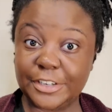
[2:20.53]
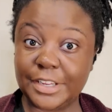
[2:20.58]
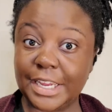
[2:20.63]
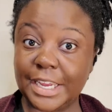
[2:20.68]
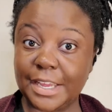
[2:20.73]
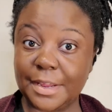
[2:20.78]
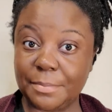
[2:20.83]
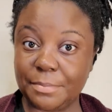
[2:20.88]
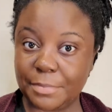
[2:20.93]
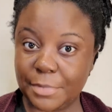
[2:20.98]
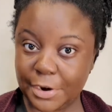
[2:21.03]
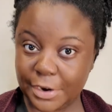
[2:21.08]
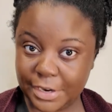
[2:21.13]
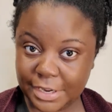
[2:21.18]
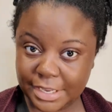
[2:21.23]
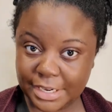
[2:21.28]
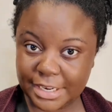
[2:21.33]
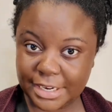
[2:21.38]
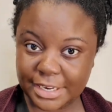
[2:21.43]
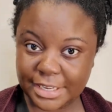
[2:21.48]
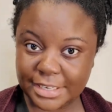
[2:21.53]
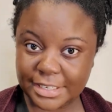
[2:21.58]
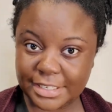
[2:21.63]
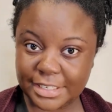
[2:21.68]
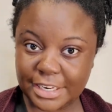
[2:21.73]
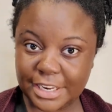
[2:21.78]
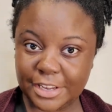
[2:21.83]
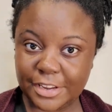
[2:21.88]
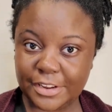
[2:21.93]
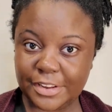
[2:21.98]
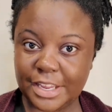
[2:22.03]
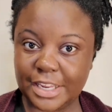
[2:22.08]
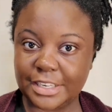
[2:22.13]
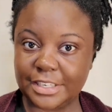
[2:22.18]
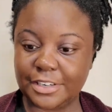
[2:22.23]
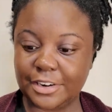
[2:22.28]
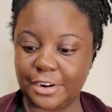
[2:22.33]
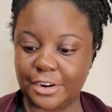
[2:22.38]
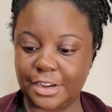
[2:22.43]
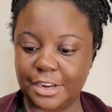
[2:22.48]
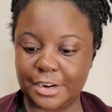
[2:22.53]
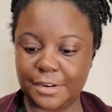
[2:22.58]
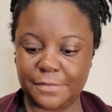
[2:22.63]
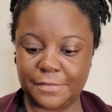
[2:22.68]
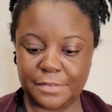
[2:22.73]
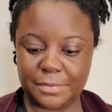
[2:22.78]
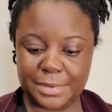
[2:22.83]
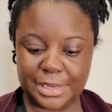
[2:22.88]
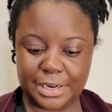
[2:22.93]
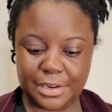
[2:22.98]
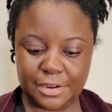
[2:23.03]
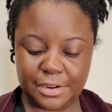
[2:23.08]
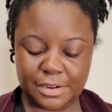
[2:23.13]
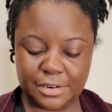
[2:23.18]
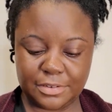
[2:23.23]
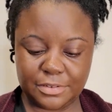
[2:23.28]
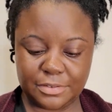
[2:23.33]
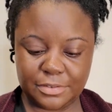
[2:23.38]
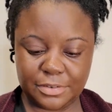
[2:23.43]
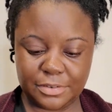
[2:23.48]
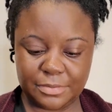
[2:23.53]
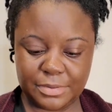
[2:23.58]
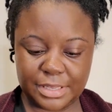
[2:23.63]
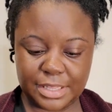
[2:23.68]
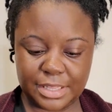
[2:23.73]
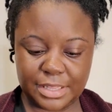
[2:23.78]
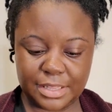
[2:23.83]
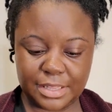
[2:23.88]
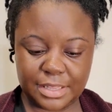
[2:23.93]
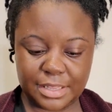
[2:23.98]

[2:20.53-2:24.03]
like a marketed concealer that's dark enough for me to contour with.